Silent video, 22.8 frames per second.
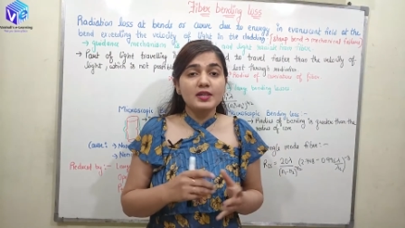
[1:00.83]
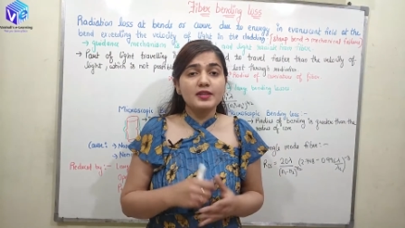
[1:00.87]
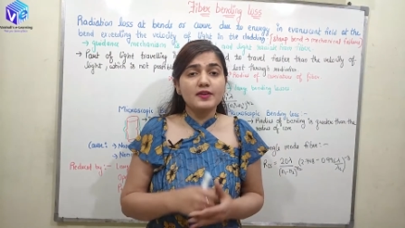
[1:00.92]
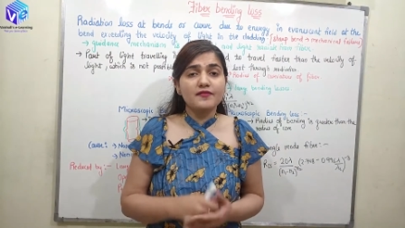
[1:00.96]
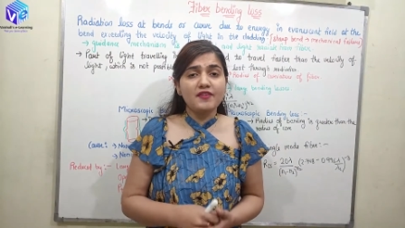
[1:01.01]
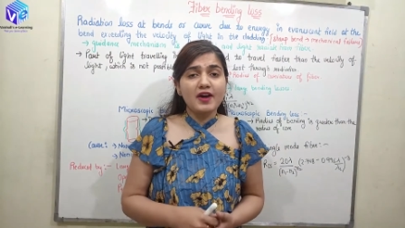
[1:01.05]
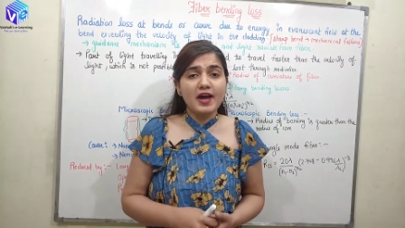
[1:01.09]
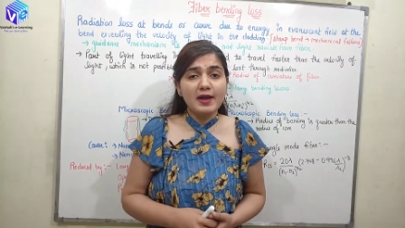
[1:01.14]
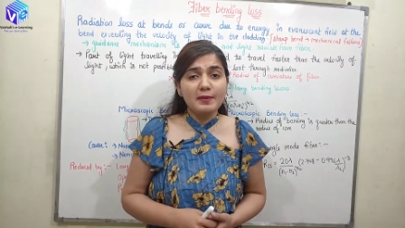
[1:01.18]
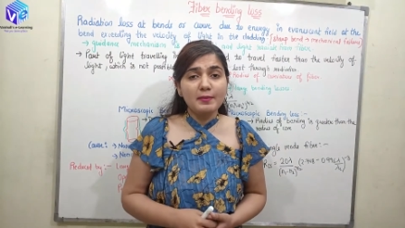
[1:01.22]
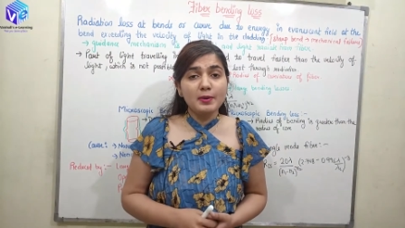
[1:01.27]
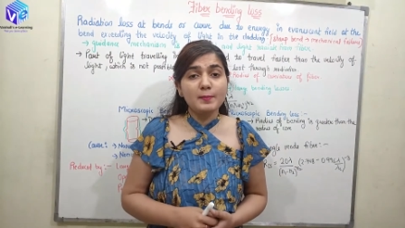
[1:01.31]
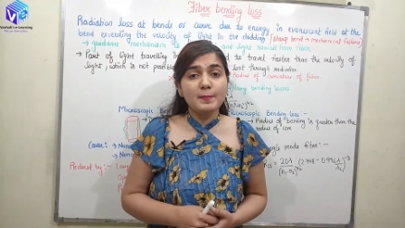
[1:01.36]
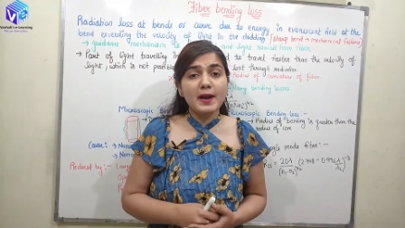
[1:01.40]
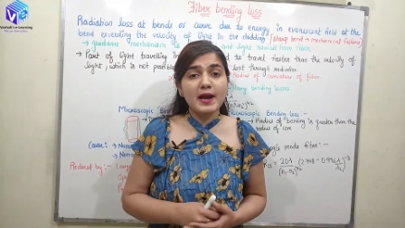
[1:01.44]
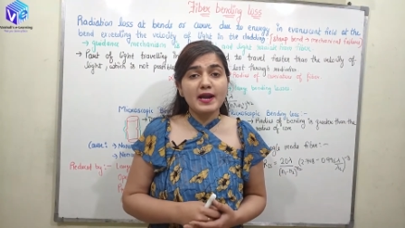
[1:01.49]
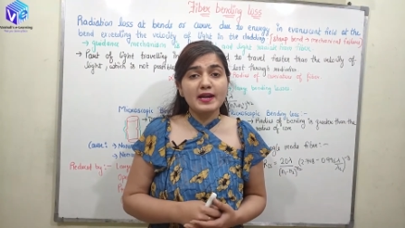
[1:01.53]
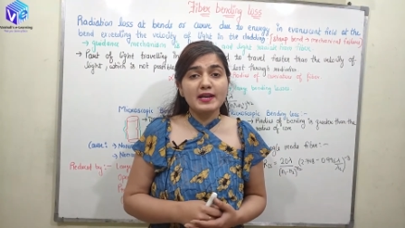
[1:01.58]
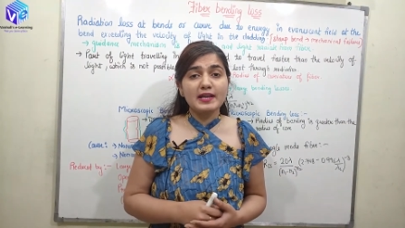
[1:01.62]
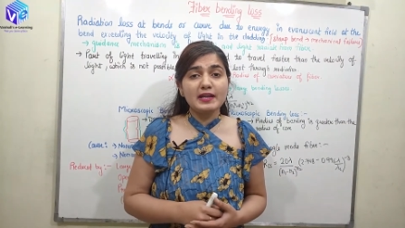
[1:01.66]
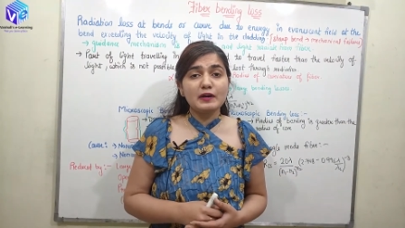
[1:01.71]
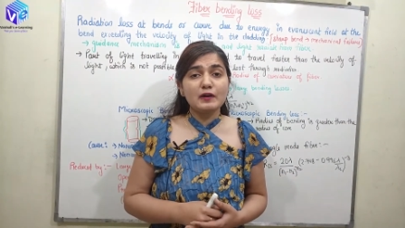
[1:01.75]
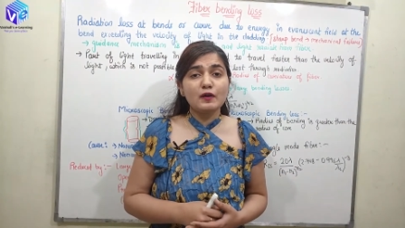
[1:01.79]
the fiber
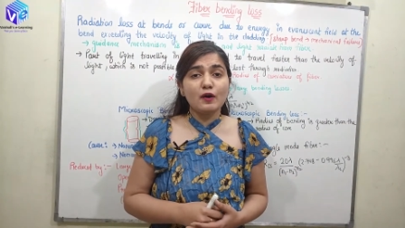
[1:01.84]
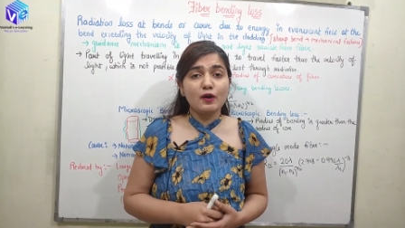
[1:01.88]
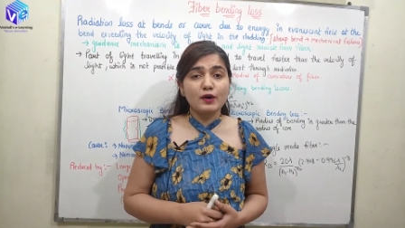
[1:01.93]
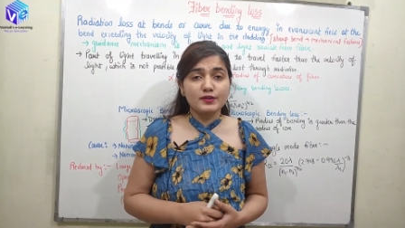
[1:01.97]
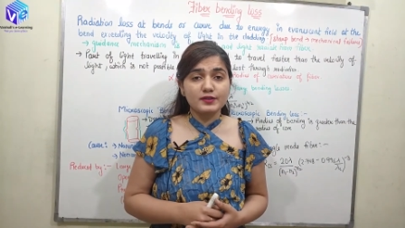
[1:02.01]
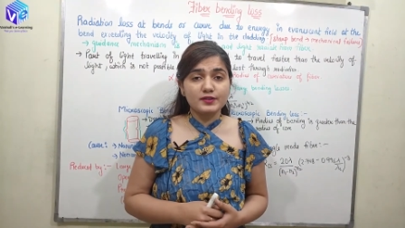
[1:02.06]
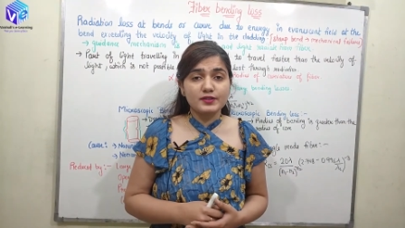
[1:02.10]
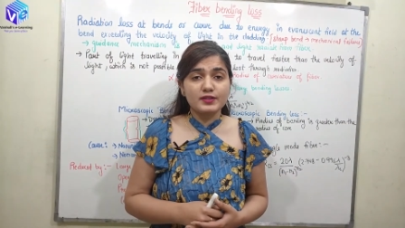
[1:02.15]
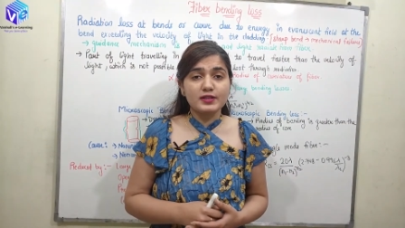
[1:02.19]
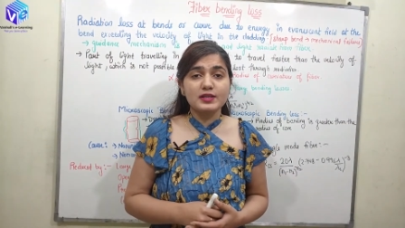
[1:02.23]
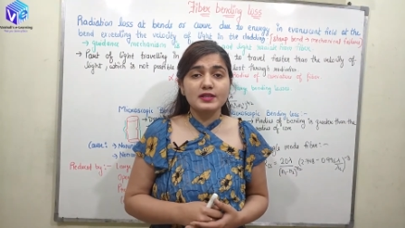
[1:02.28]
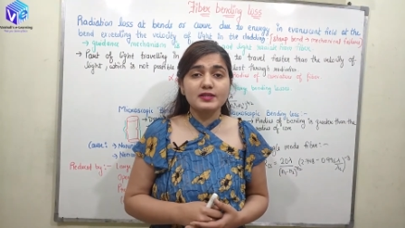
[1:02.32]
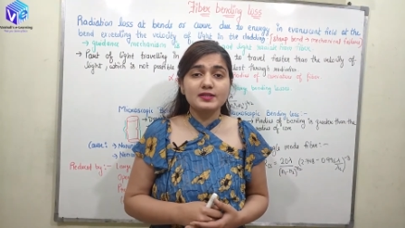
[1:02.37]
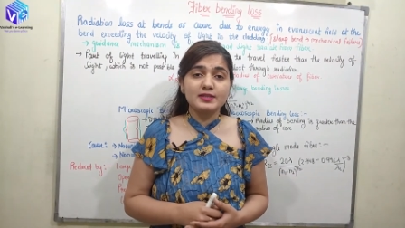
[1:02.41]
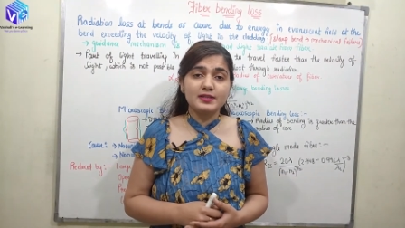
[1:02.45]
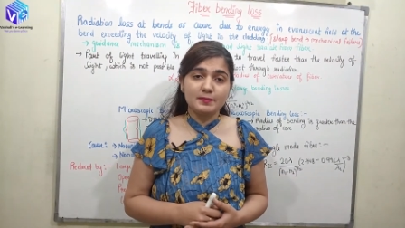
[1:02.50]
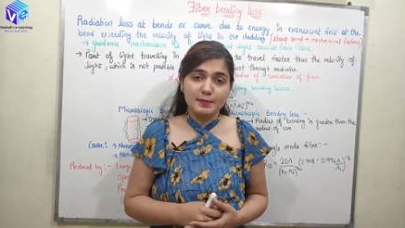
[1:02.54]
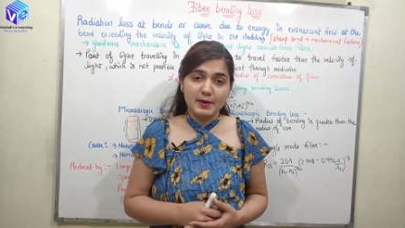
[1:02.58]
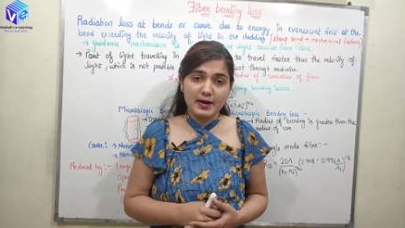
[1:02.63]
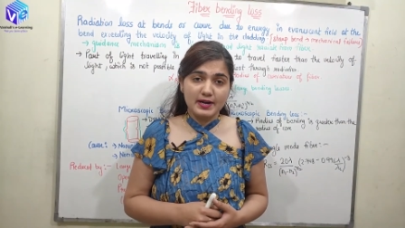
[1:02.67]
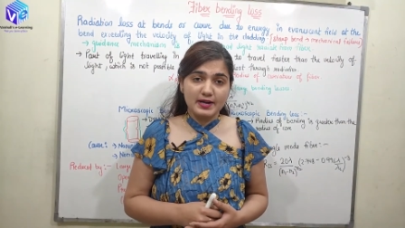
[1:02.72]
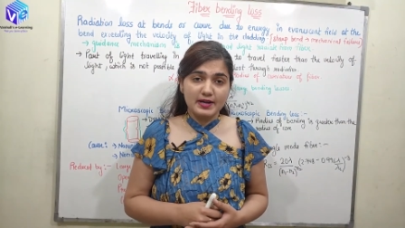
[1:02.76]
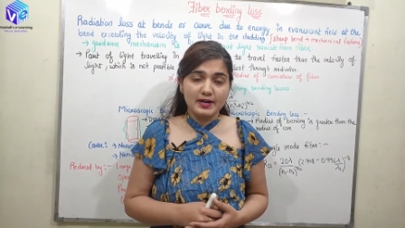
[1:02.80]
bending loss is
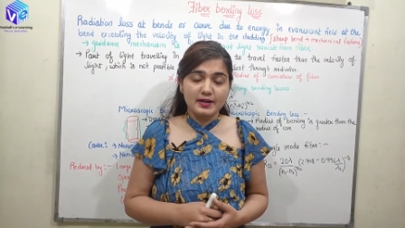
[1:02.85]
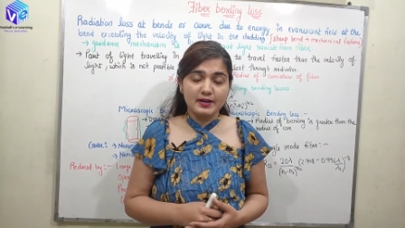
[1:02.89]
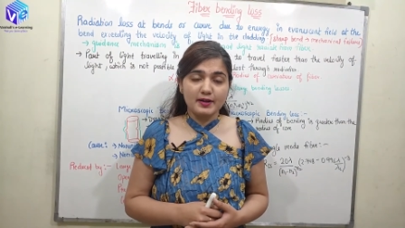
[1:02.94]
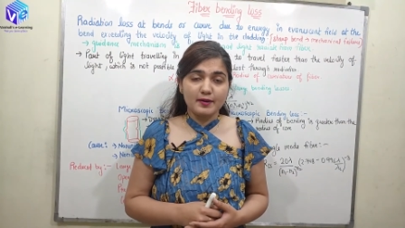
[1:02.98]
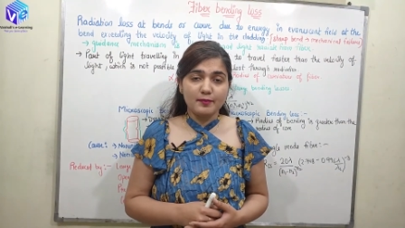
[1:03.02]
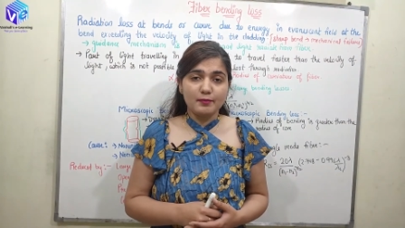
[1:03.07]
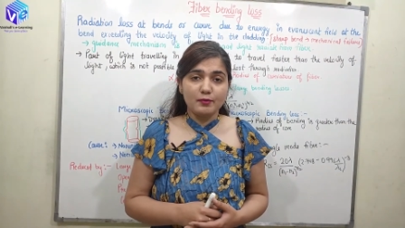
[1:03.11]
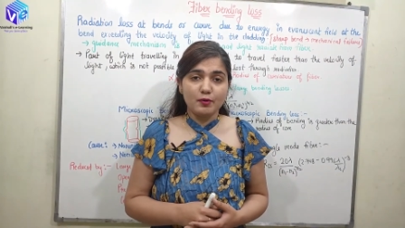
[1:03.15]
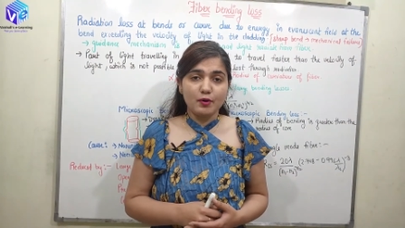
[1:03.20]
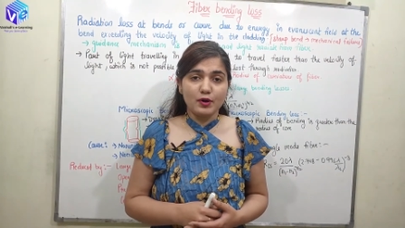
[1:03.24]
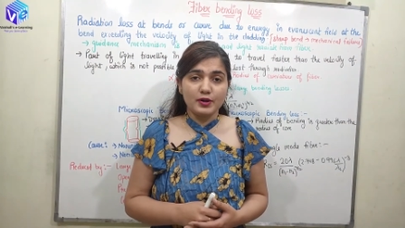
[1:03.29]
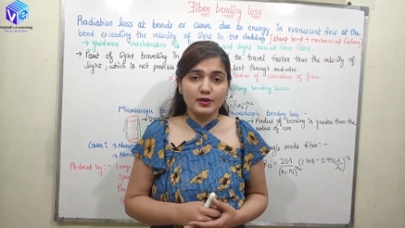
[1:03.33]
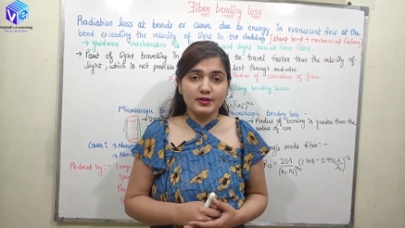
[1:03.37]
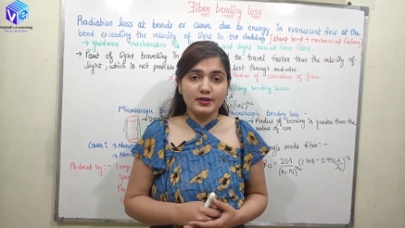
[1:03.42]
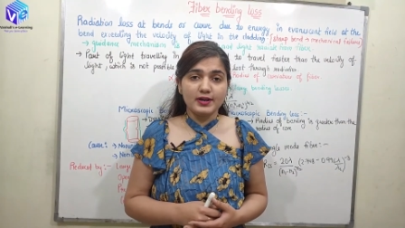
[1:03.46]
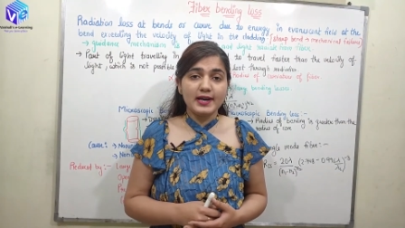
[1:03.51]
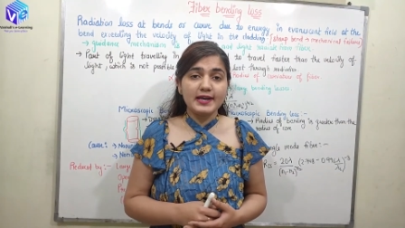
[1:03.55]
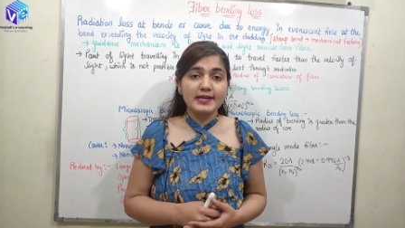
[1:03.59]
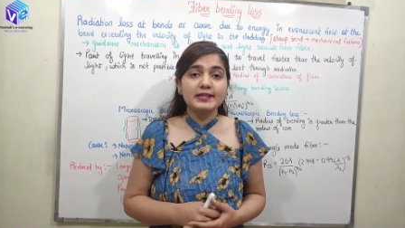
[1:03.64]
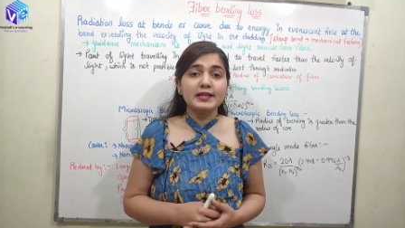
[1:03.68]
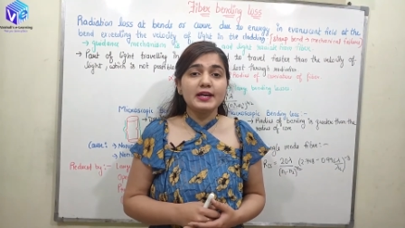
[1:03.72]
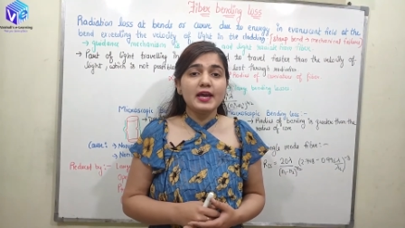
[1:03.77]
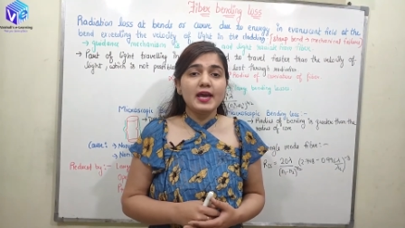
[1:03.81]
dependent upon
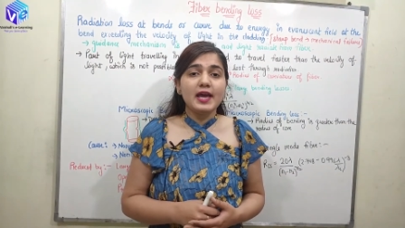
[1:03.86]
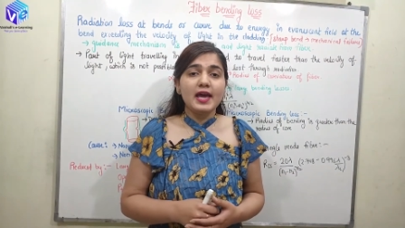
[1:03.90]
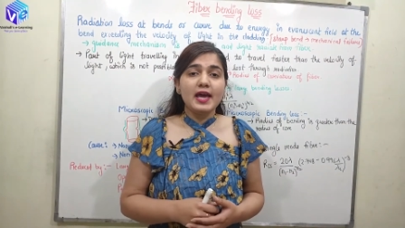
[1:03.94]
right